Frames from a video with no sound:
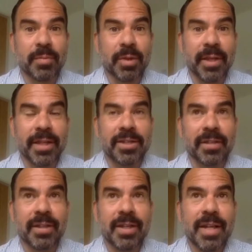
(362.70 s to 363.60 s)
the booking
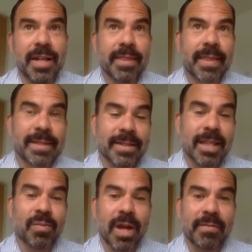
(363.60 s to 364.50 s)
engine. That's
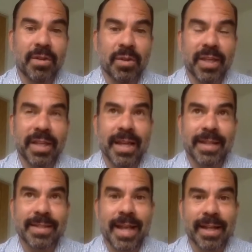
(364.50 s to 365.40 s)
another way of looking at
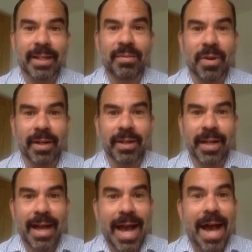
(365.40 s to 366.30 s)
exactly what
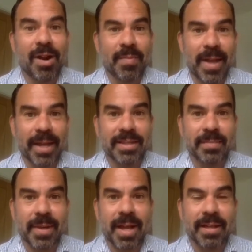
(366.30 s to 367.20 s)
RMA is
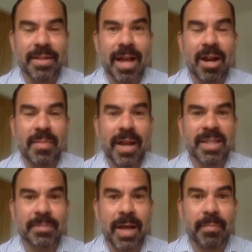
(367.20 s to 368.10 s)
about. RMA
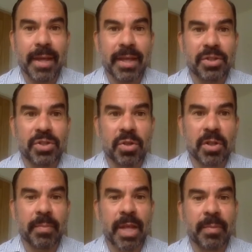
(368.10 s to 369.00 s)
is about making sure
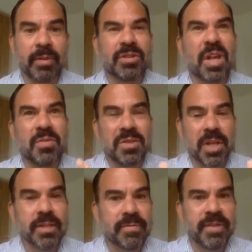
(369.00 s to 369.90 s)
that people don't
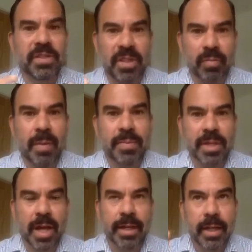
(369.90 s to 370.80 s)
just visit your
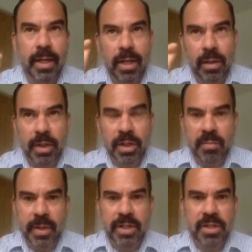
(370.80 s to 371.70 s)
website, look at
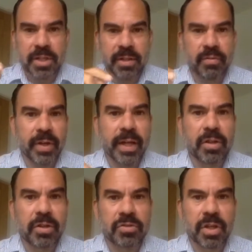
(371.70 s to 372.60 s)
your pictures and read
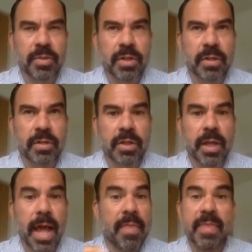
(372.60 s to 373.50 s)
your descriptions
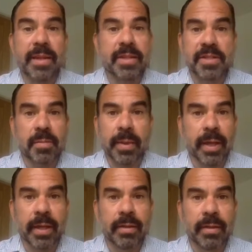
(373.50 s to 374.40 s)
and then
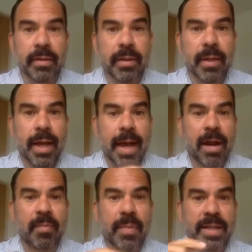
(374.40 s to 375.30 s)
disappear.
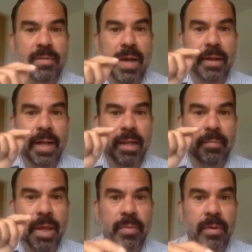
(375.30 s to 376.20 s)
RMA is about getting
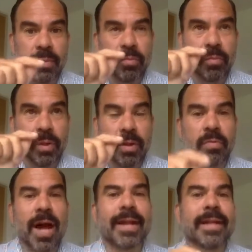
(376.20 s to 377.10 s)
people with the
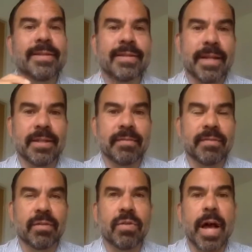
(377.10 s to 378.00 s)
right incentive,
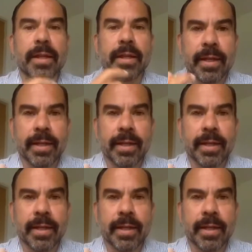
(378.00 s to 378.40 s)
the right